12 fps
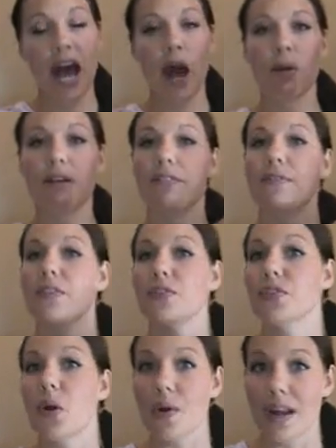However, if
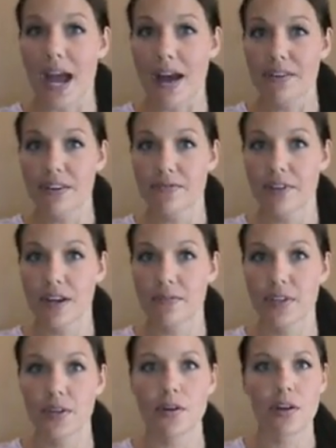you don't have it in front
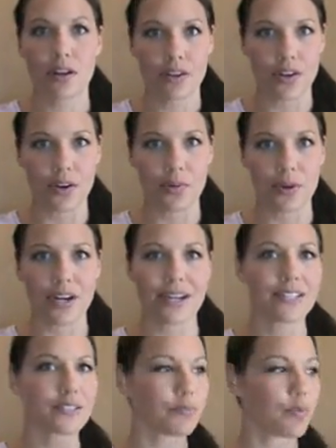of you, no worries.